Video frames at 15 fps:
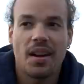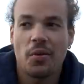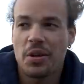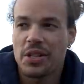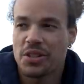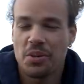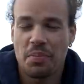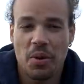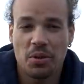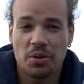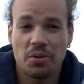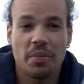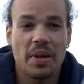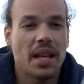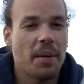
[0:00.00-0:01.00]
we're supposed
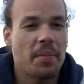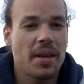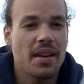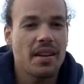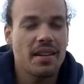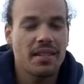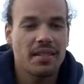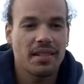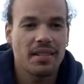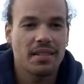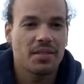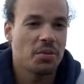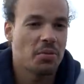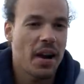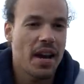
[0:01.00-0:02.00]
to meet up here
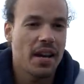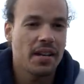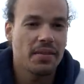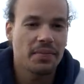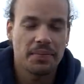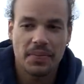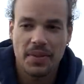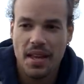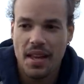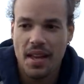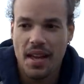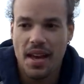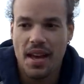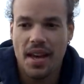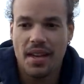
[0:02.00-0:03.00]
to ride
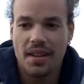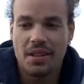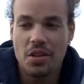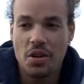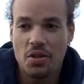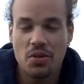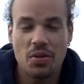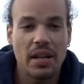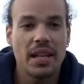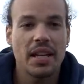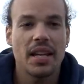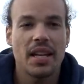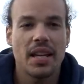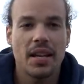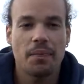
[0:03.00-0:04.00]
and
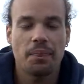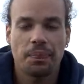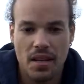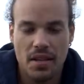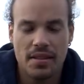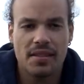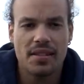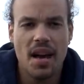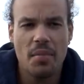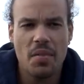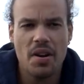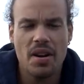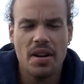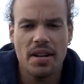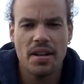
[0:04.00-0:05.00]
usually in
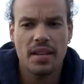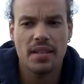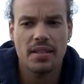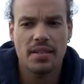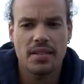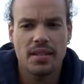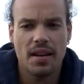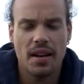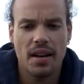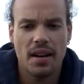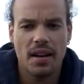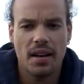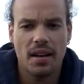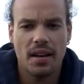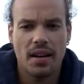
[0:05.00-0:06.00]
summer is
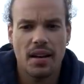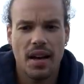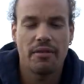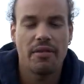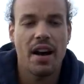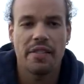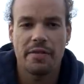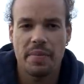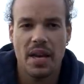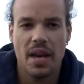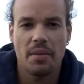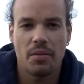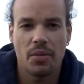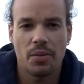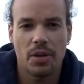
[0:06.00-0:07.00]
5
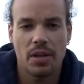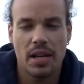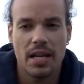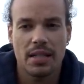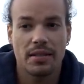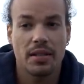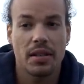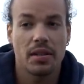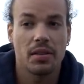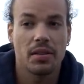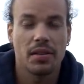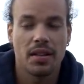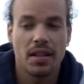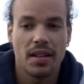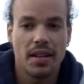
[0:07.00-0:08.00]
p.m. more or less
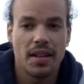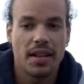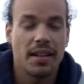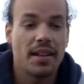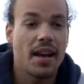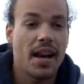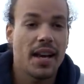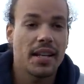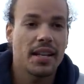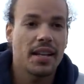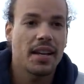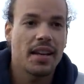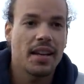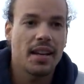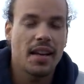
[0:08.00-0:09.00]
till 9
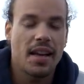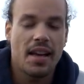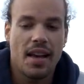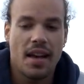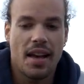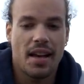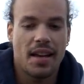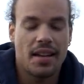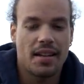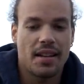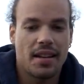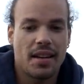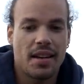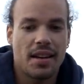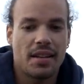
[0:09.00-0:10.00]

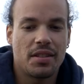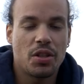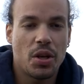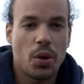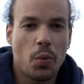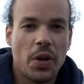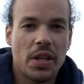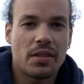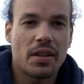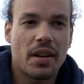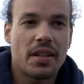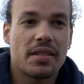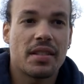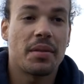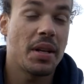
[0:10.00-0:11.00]
and during winter
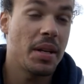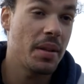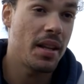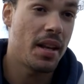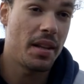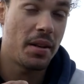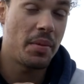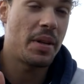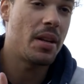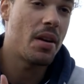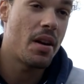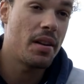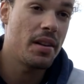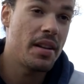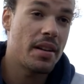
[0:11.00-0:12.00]
is a, a, little bit
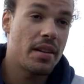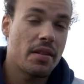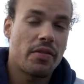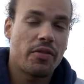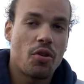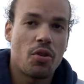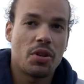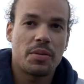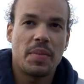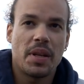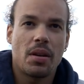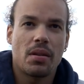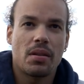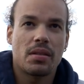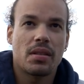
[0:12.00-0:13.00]
earlier of course
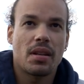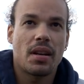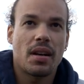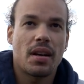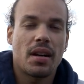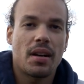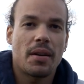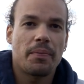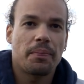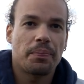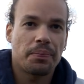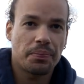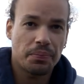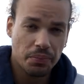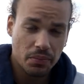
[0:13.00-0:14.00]
because um,
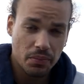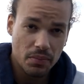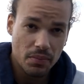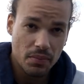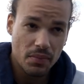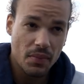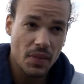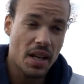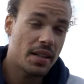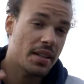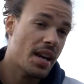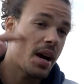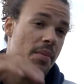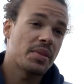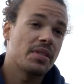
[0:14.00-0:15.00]
it
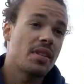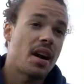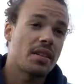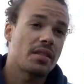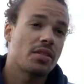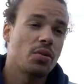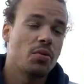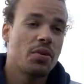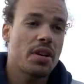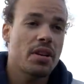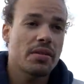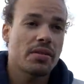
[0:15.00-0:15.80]
comes dark sooner.